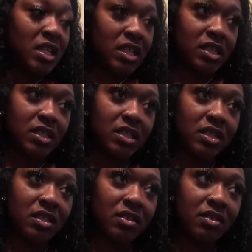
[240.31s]
this,
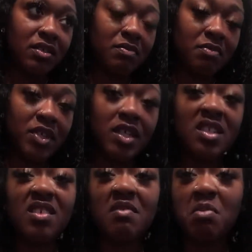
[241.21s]

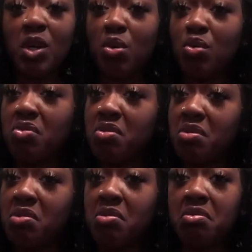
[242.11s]
because it smells
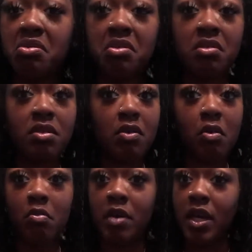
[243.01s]

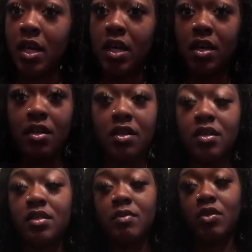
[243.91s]
so bad.
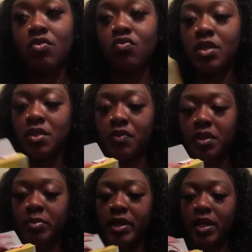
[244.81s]
It smells really
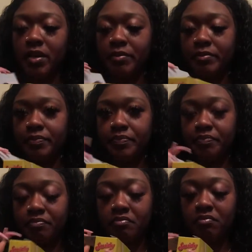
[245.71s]
bad.
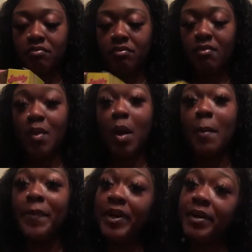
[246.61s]

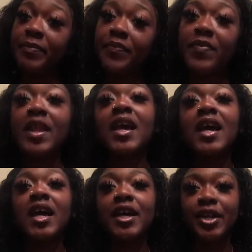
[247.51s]
But
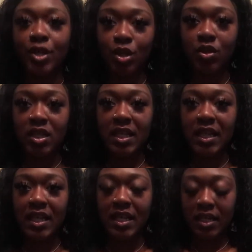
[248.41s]
here goes
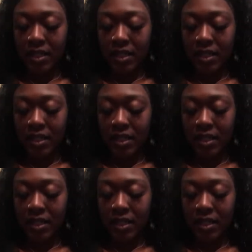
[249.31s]
nothing.